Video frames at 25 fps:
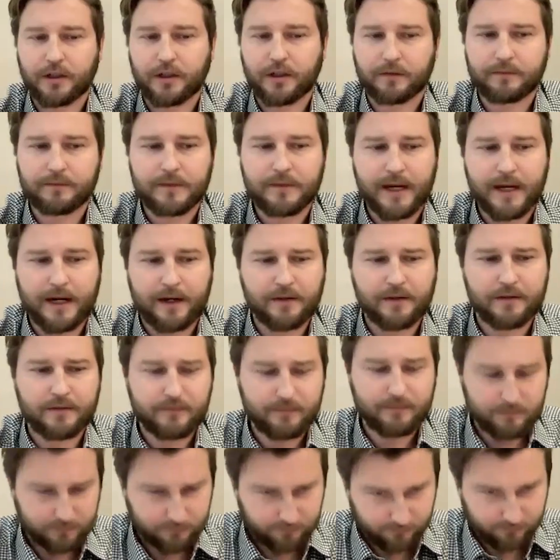Um,
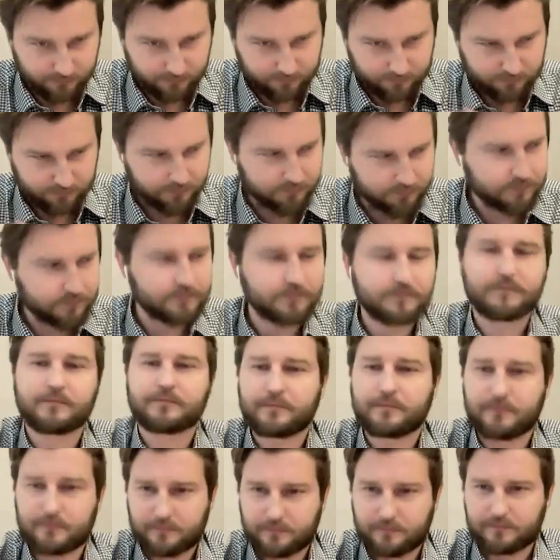yeah, sure.
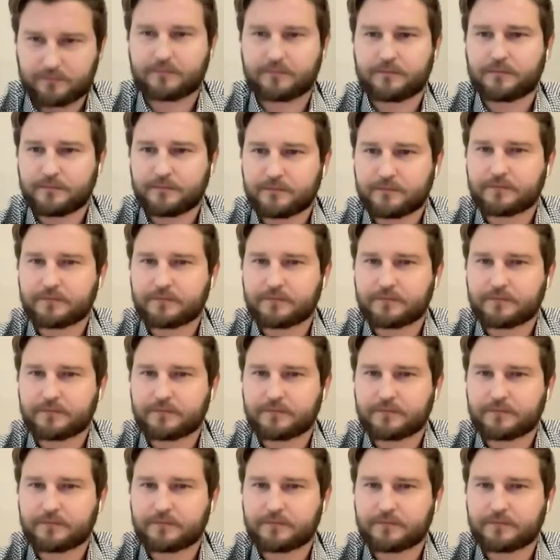I'll take this.